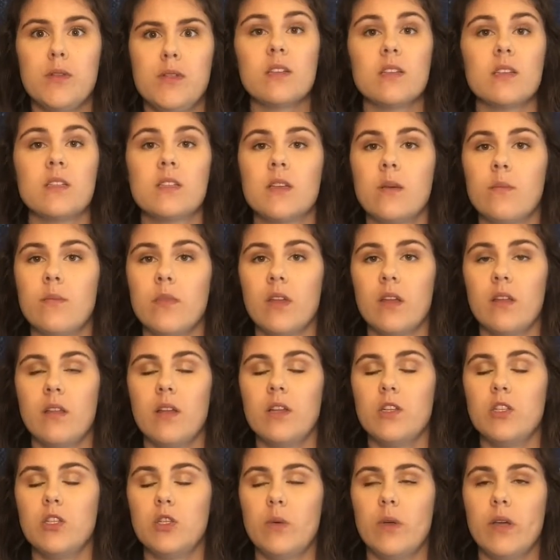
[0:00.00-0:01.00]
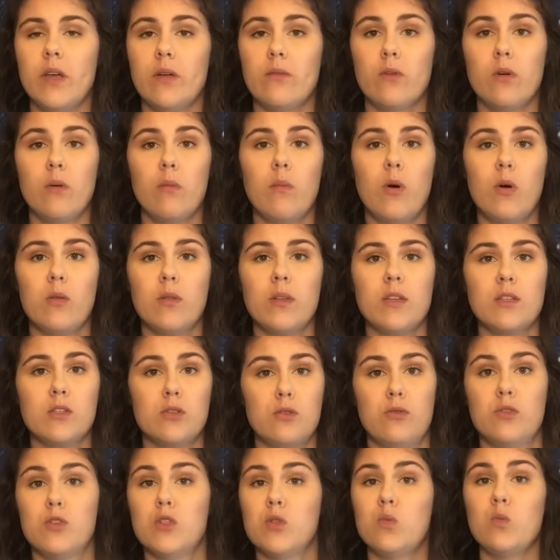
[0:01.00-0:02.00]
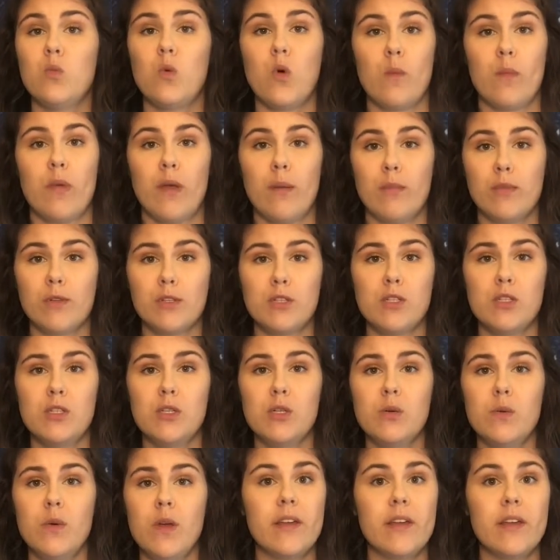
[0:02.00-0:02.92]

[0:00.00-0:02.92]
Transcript: This is something that doing it remotely students won't be able to do,